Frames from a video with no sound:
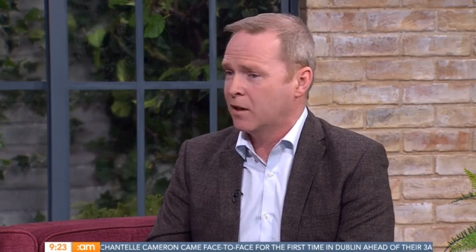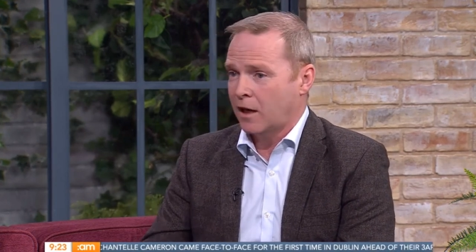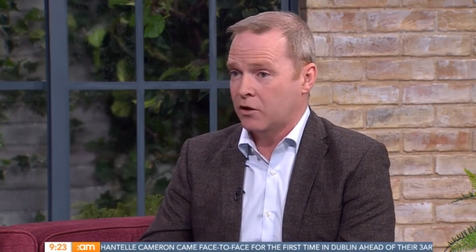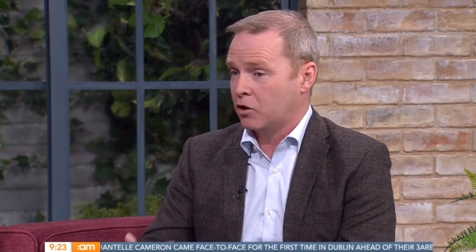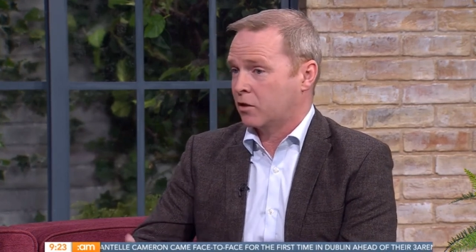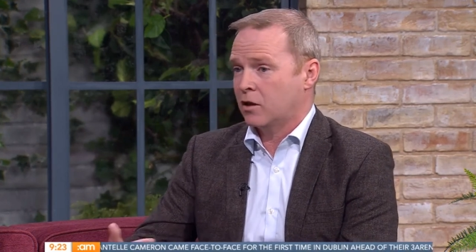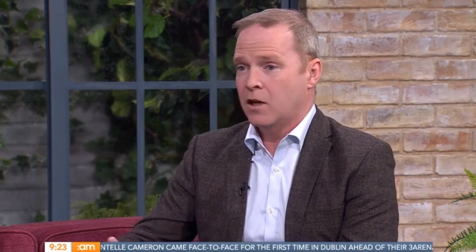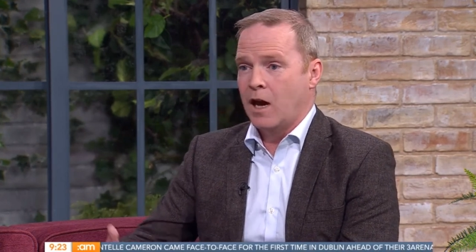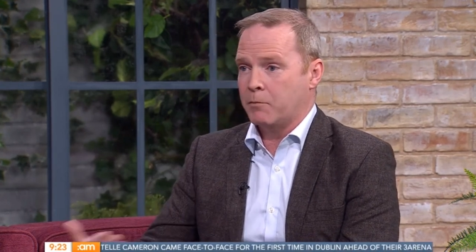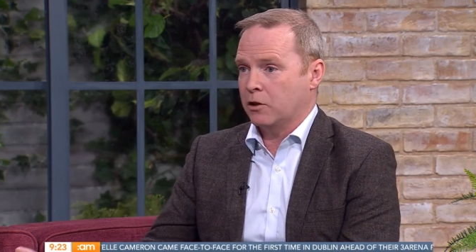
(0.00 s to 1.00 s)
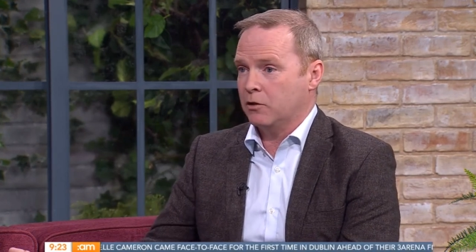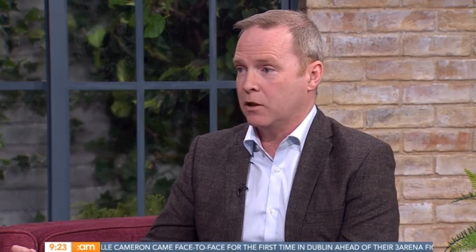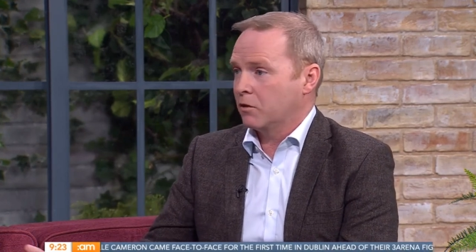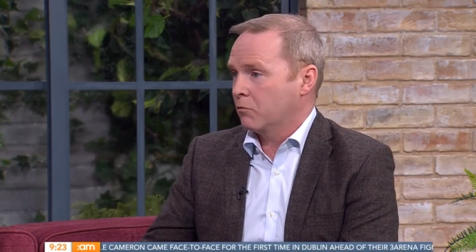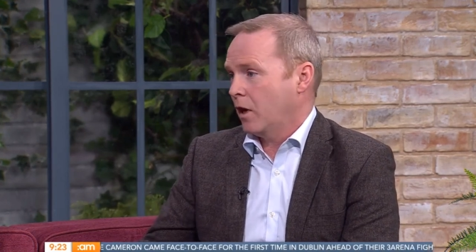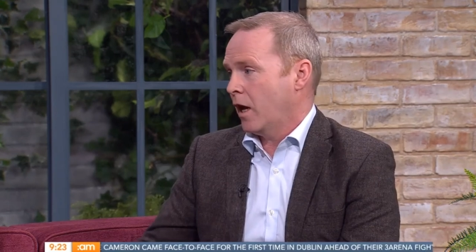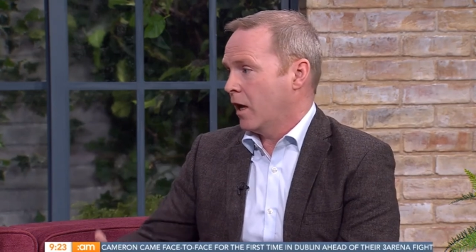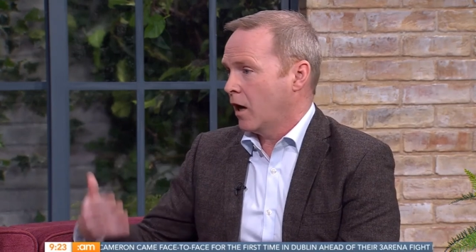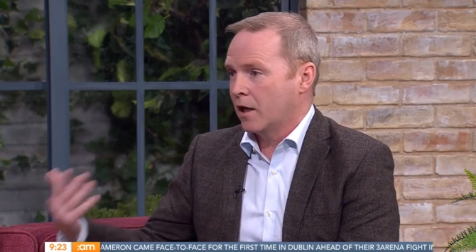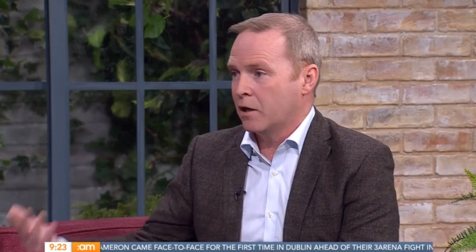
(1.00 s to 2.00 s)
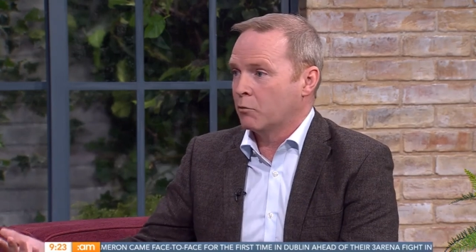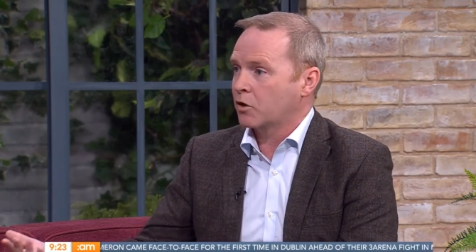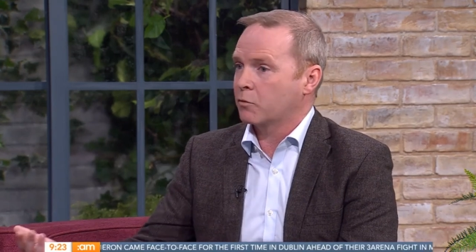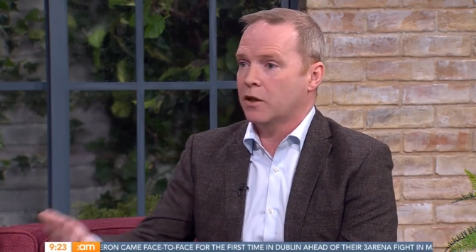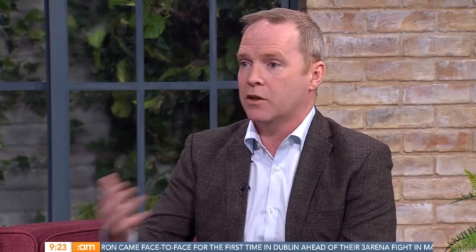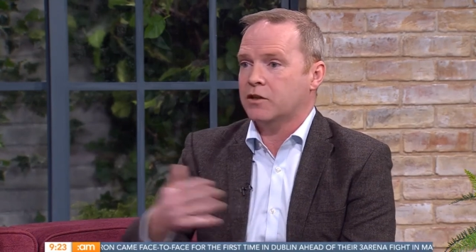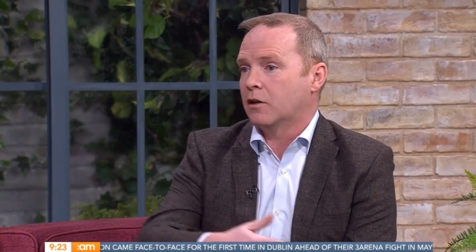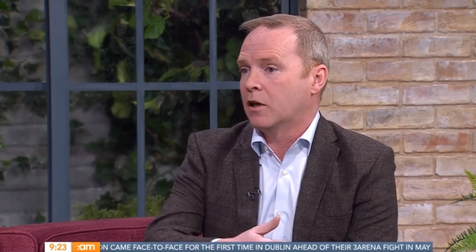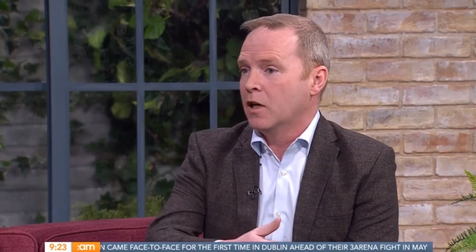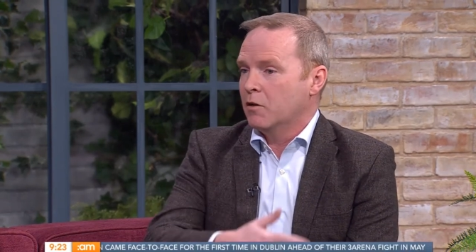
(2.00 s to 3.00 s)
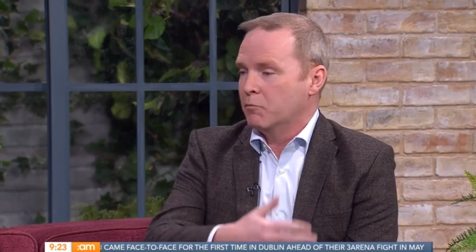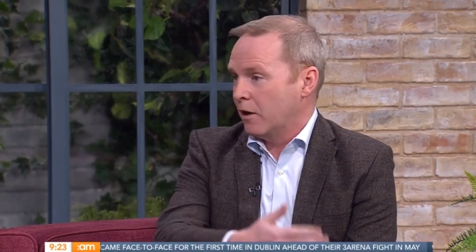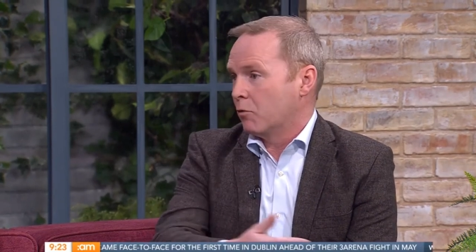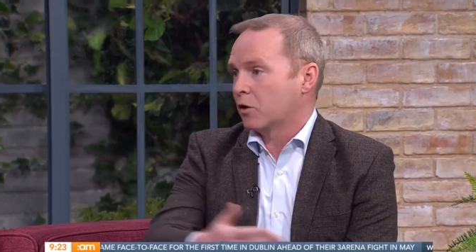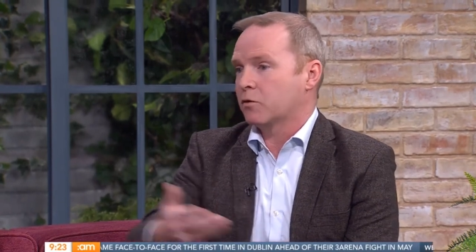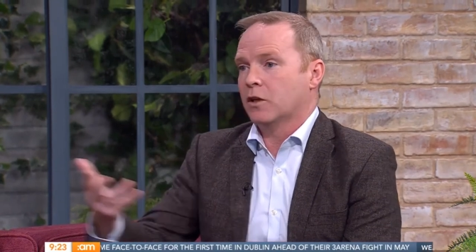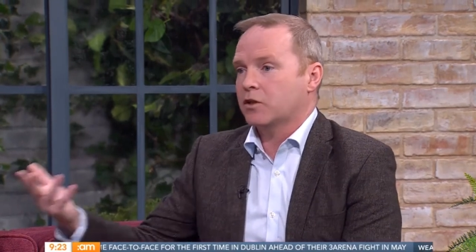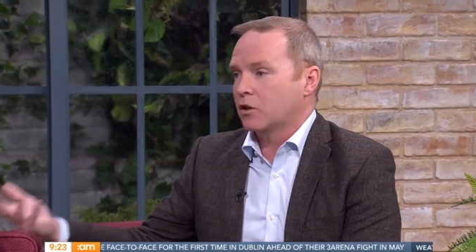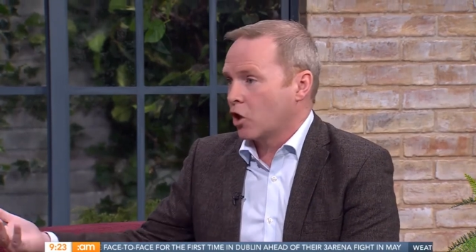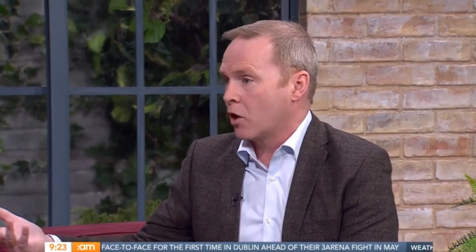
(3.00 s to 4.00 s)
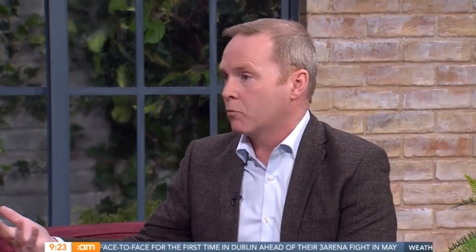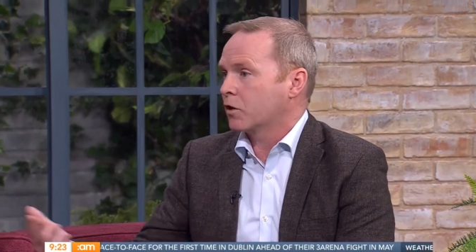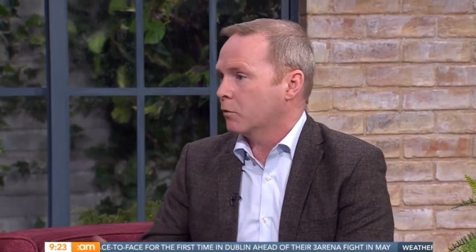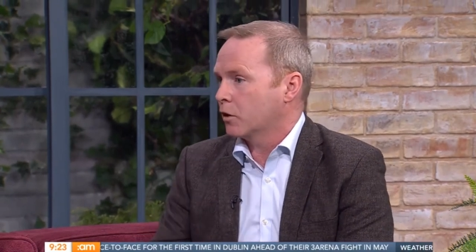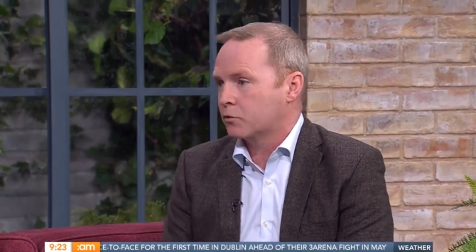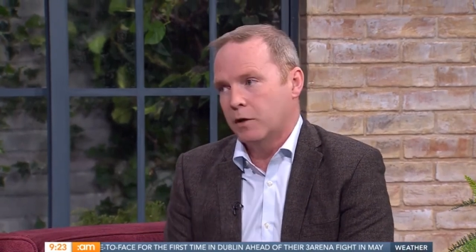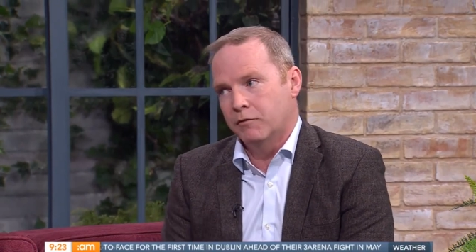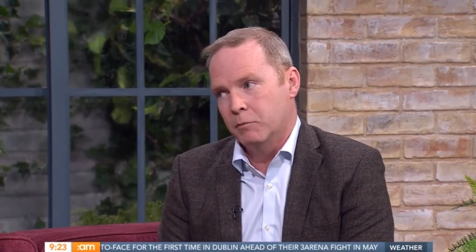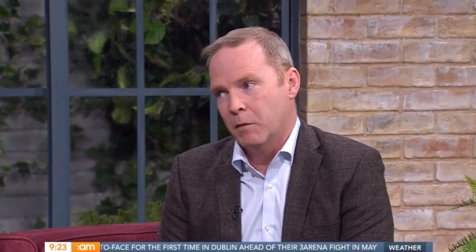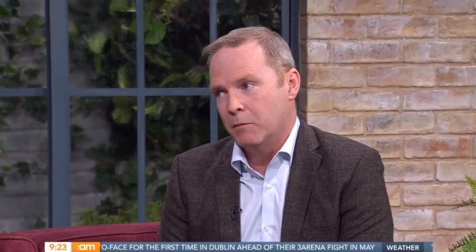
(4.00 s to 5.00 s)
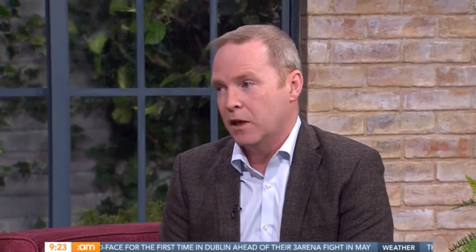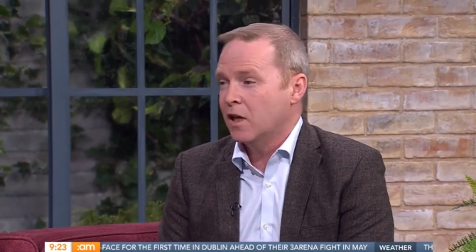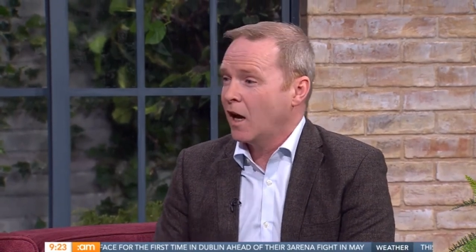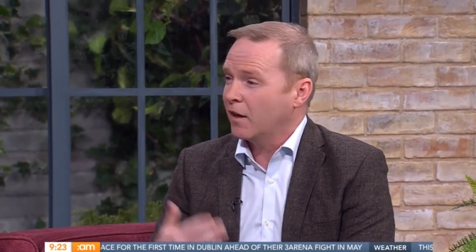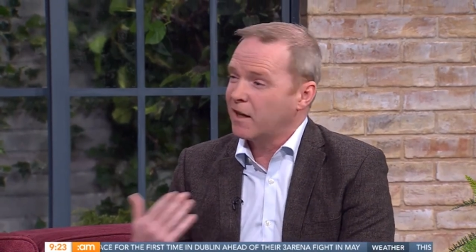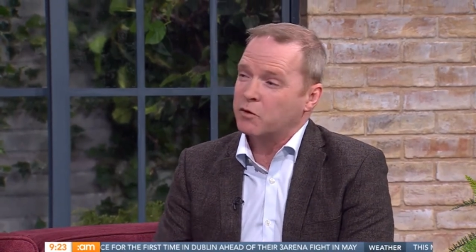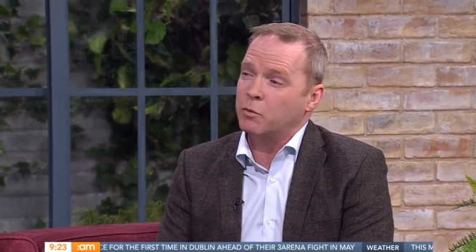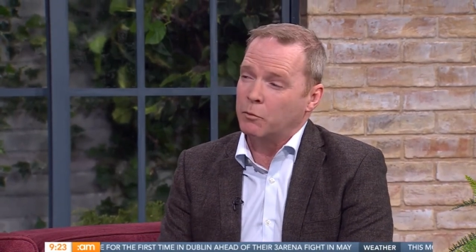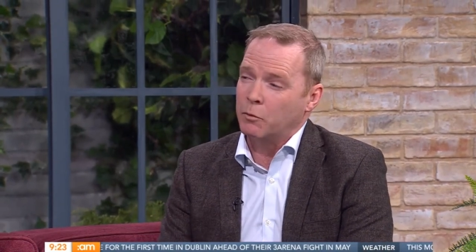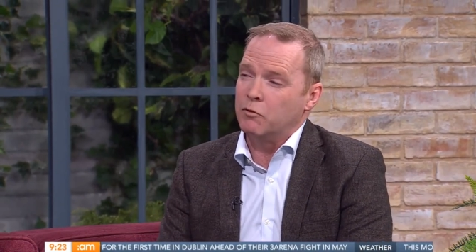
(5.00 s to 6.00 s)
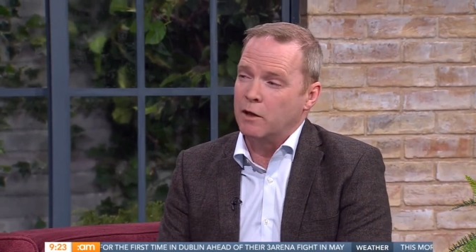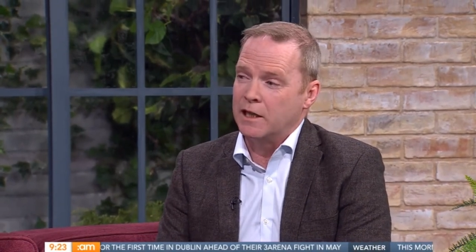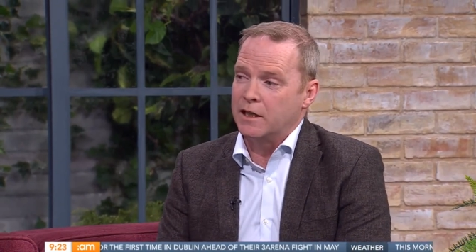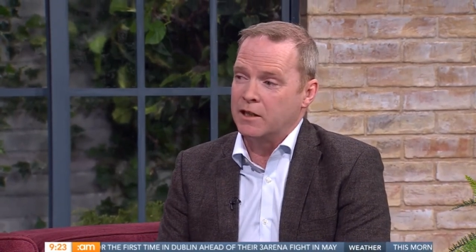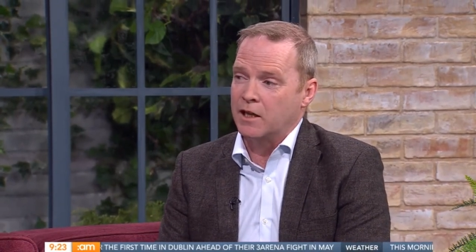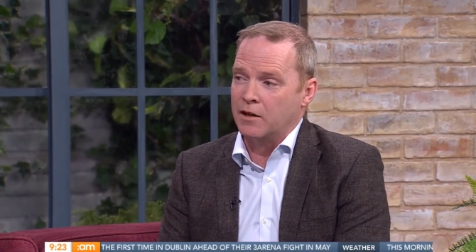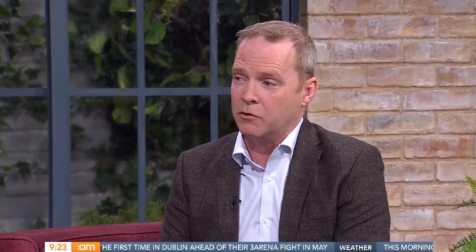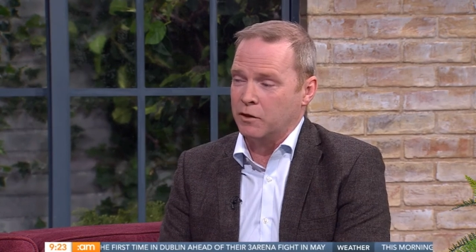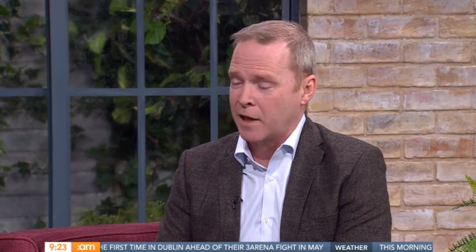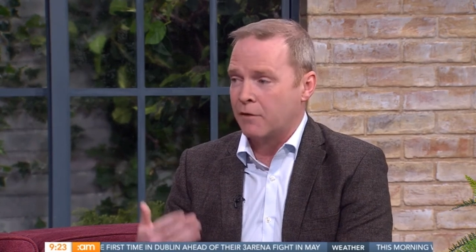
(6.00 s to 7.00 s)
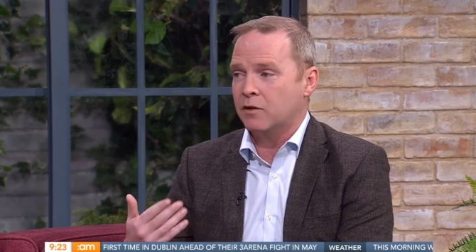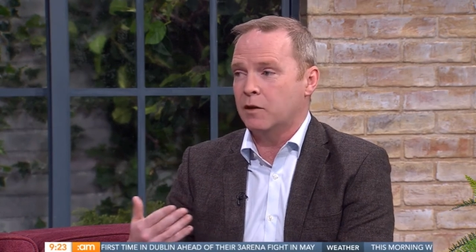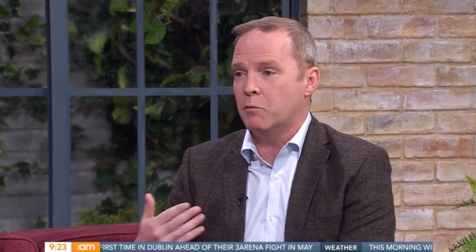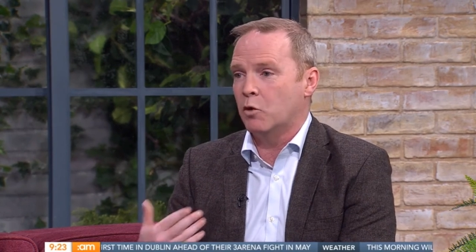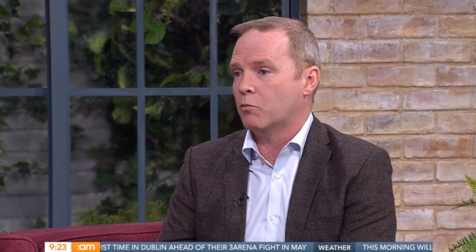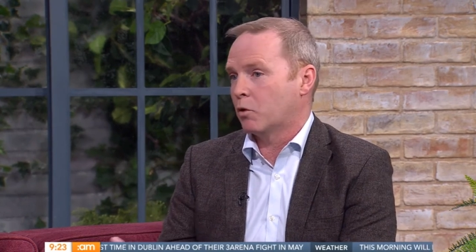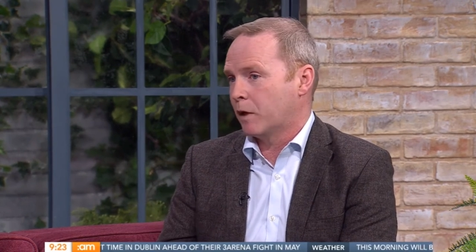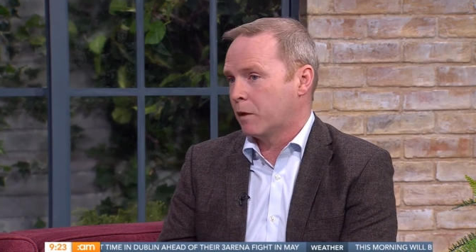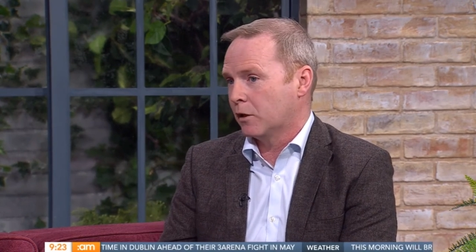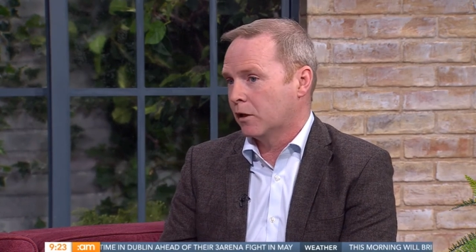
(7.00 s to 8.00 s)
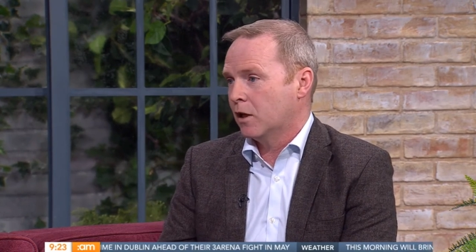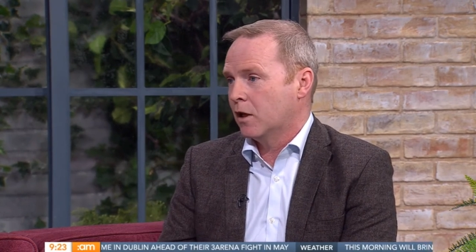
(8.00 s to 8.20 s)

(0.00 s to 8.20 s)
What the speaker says: That it's just, absolutely, Eileen works with us, or Mary works with us, or John works with us, whatever it might be. And that's where we really need to get to. And thankfully, more and more people